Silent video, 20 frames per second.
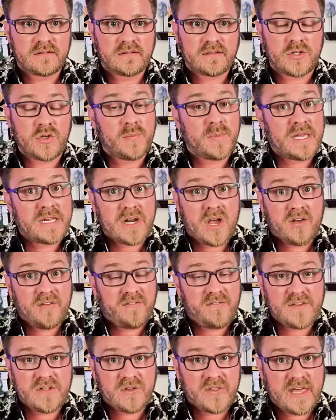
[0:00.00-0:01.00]
You may not
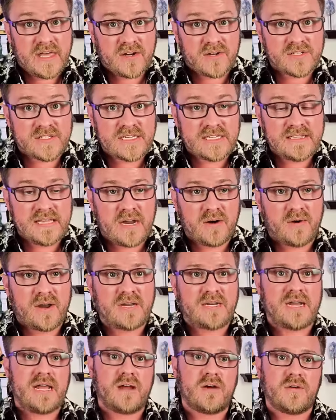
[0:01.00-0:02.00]
feel that or see that right
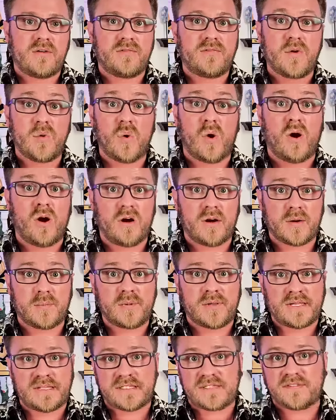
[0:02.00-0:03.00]
now, if you are in a
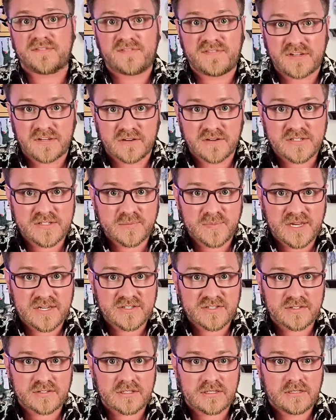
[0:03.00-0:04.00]
place of fear,
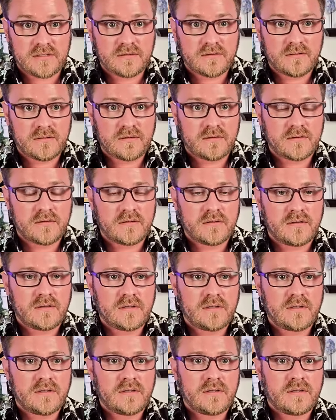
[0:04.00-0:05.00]
especially.
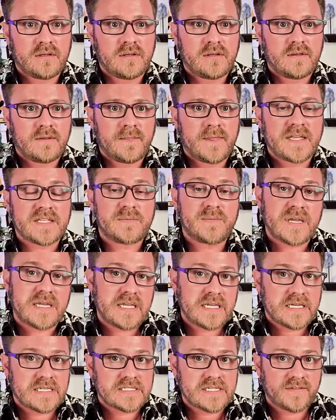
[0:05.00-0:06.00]
That's
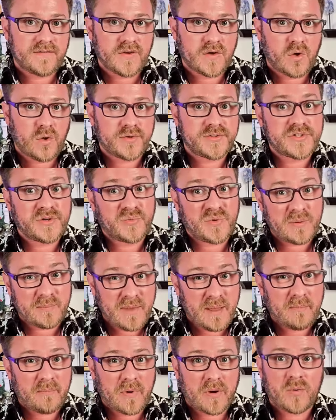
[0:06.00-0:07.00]
making it difficult to
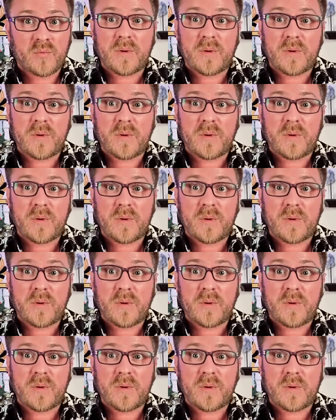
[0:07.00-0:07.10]
remember.